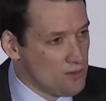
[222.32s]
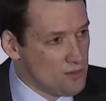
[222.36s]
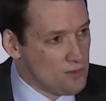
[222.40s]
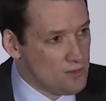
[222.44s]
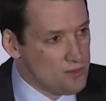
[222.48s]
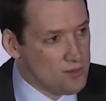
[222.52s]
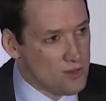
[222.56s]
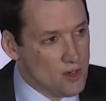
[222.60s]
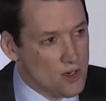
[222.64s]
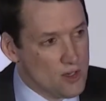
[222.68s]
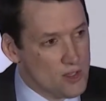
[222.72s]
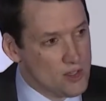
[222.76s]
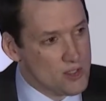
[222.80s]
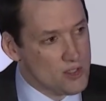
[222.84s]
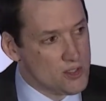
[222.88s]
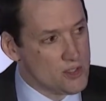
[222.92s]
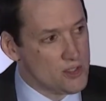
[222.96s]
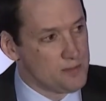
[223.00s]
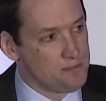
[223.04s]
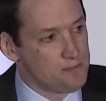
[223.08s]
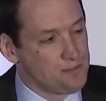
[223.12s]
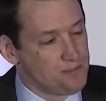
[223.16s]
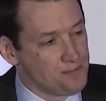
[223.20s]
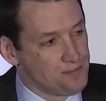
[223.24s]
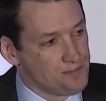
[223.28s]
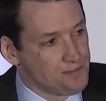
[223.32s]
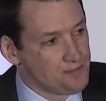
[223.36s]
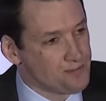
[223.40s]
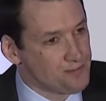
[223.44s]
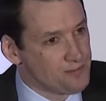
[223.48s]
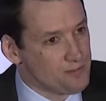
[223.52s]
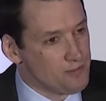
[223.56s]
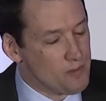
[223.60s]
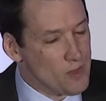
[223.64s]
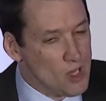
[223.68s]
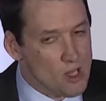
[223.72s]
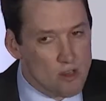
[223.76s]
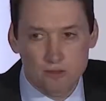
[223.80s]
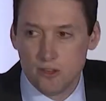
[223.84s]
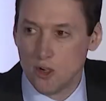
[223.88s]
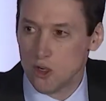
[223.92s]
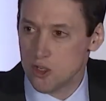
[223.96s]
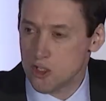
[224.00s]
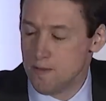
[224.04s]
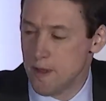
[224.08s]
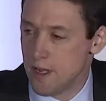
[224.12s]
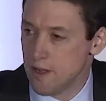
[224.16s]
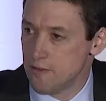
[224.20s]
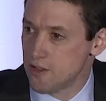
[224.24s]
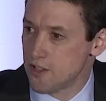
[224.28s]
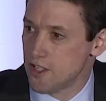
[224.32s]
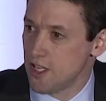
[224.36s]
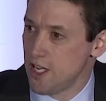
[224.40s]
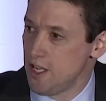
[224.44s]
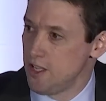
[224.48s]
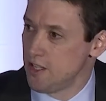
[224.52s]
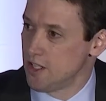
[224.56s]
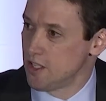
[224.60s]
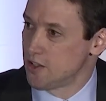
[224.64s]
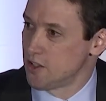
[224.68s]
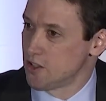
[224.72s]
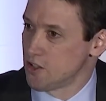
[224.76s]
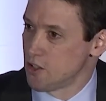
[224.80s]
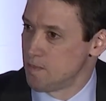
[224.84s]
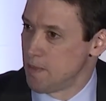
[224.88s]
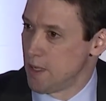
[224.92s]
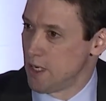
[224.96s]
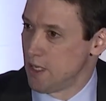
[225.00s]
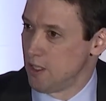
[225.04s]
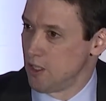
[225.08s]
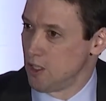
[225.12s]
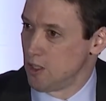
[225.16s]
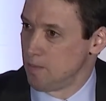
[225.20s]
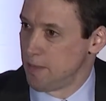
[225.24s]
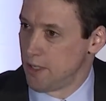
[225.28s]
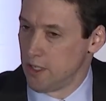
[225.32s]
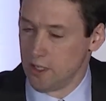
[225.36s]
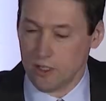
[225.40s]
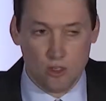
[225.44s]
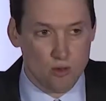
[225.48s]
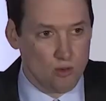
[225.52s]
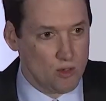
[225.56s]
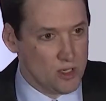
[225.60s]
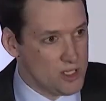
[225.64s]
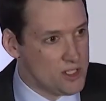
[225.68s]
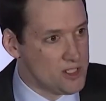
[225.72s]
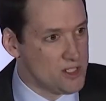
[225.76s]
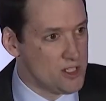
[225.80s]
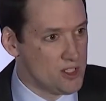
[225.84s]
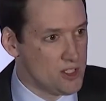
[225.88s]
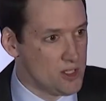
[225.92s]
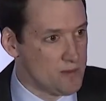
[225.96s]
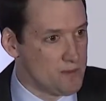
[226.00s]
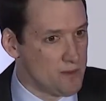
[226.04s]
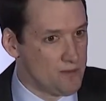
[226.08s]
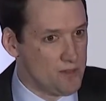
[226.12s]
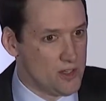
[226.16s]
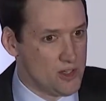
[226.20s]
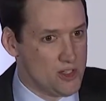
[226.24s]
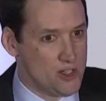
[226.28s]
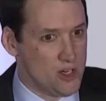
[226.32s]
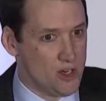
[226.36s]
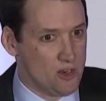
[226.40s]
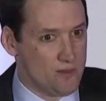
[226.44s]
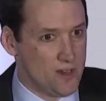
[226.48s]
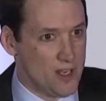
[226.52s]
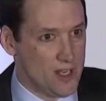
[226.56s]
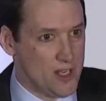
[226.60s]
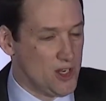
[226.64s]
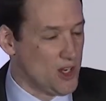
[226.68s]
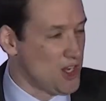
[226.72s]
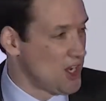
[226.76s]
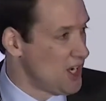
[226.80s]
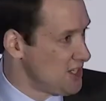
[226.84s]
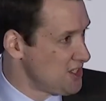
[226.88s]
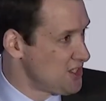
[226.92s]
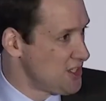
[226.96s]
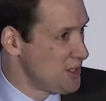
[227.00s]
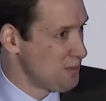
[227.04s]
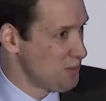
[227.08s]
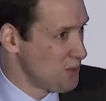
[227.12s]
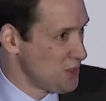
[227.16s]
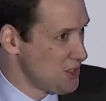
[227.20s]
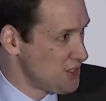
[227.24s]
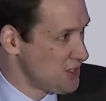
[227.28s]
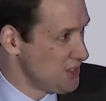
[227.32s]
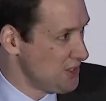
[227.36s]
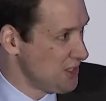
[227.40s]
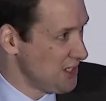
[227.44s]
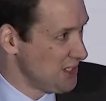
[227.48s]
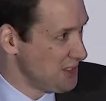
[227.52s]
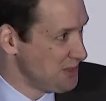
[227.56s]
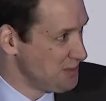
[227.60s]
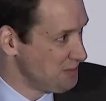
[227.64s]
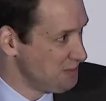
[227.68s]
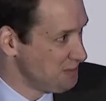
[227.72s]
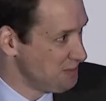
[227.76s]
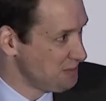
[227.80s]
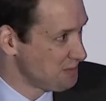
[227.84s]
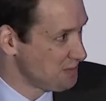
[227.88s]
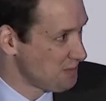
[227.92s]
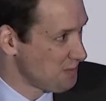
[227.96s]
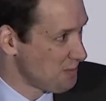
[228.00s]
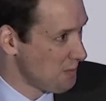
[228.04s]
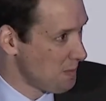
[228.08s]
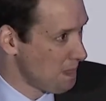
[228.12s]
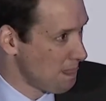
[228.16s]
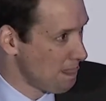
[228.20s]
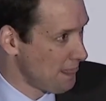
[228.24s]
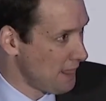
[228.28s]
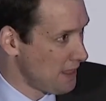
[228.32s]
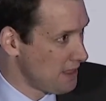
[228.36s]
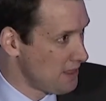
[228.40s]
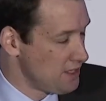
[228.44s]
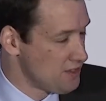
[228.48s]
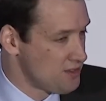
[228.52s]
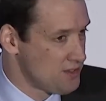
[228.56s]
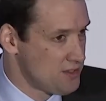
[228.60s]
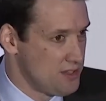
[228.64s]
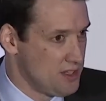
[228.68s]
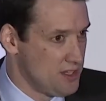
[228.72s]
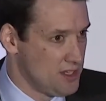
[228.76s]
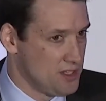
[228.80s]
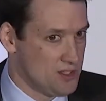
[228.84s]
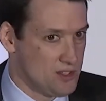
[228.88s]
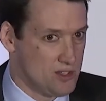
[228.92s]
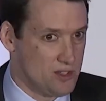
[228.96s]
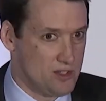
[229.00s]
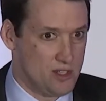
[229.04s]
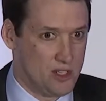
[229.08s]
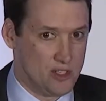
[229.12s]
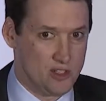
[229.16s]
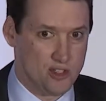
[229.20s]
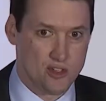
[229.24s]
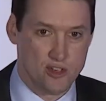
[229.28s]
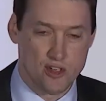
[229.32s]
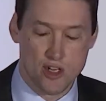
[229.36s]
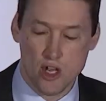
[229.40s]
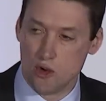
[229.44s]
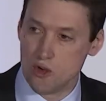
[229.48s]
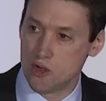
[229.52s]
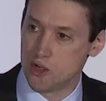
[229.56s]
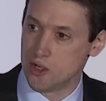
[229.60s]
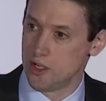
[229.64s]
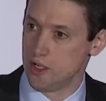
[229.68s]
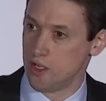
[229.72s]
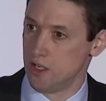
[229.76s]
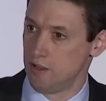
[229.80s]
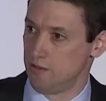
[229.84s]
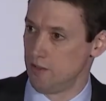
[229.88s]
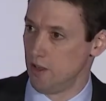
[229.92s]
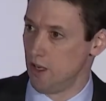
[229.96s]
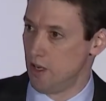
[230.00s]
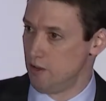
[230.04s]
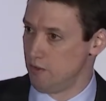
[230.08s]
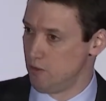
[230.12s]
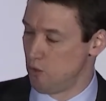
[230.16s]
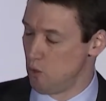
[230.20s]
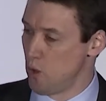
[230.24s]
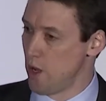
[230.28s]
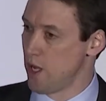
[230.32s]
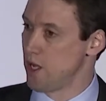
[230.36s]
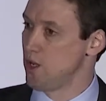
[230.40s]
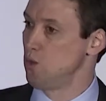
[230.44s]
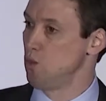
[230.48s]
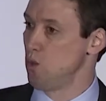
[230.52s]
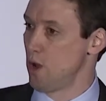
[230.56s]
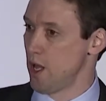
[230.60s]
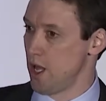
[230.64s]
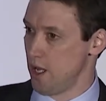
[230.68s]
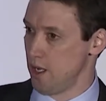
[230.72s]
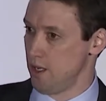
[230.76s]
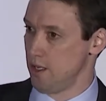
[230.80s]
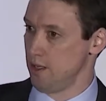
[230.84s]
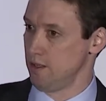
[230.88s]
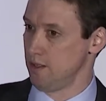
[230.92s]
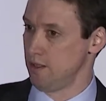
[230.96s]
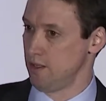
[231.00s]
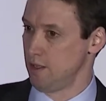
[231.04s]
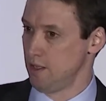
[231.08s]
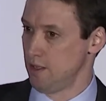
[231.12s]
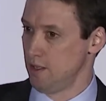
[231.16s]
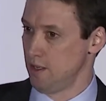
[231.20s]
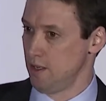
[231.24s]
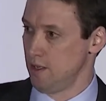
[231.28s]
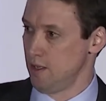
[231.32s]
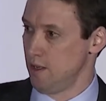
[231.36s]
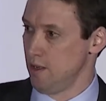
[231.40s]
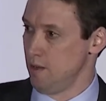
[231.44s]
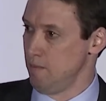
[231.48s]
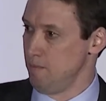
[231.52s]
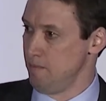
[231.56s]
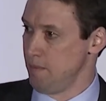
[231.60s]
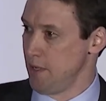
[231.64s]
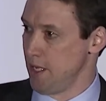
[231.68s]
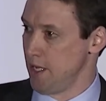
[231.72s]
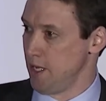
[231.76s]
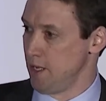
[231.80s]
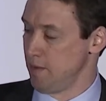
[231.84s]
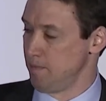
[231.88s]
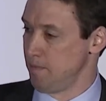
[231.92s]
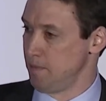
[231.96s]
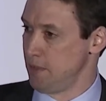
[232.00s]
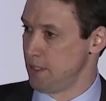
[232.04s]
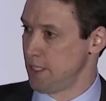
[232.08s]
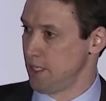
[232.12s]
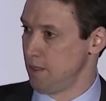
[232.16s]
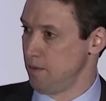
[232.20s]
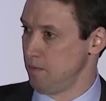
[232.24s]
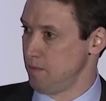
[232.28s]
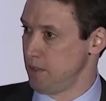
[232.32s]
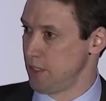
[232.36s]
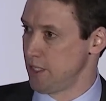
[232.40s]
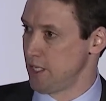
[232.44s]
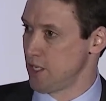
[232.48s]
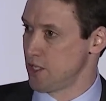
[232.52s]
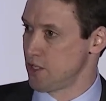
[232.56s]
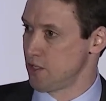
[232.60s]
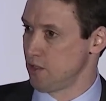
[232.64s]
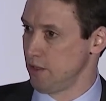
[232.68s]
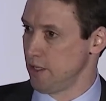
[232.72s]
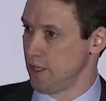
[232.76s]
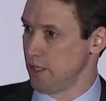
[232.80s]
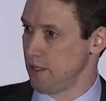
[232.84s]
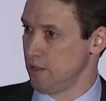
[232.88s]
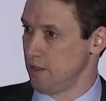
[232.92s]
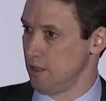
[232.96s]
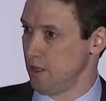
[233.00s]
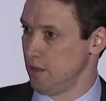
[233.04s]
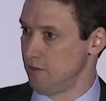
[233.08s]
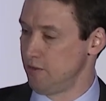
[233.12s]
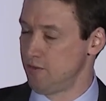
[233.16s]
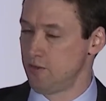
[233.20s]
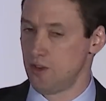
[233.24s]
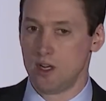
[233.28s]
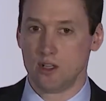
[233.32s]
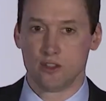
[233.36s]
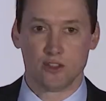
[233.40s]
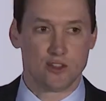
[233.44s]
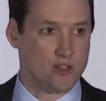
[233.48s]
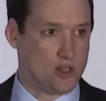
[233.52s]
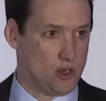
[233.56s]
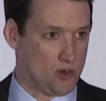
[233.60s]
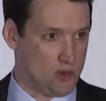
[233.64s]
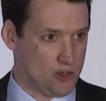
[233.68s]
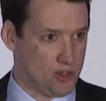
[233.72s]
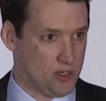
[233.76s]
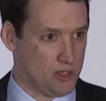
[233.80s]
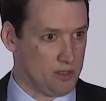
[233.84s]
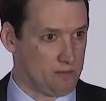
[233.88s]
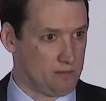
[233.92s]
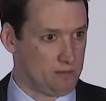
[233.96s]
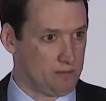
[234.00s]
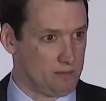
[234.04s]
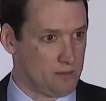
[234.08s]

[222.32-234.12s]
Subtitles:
First, folks may have seen that there's been a little bit of criticism of the shared value concept recently. This notion of win-win being potentially a false notion.